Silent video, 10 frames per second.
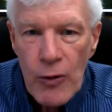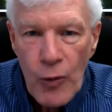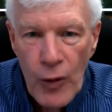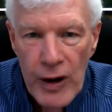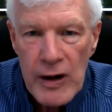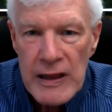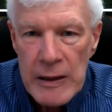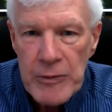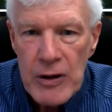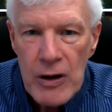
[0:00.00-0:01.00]
Where
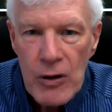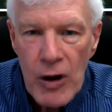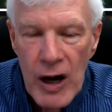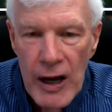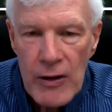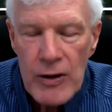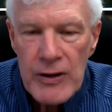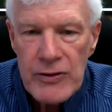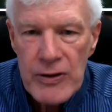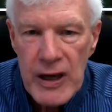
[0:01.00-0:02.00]
Lima, Ohio
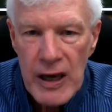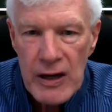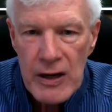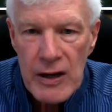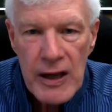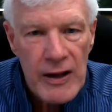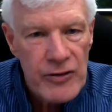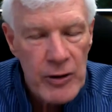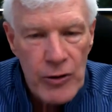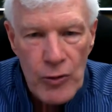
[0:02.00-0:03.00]
is located, it's
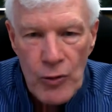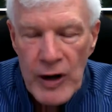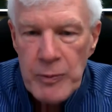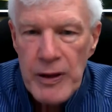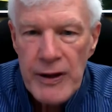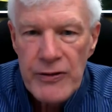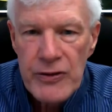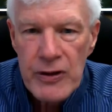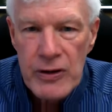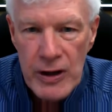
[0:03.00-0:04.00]
a great
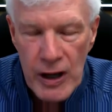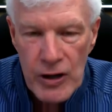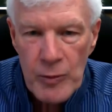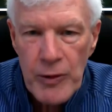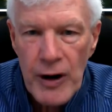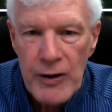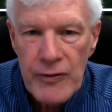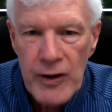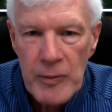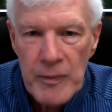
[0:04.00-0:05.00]
place to get your product
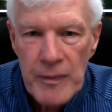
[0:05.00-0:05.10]
from.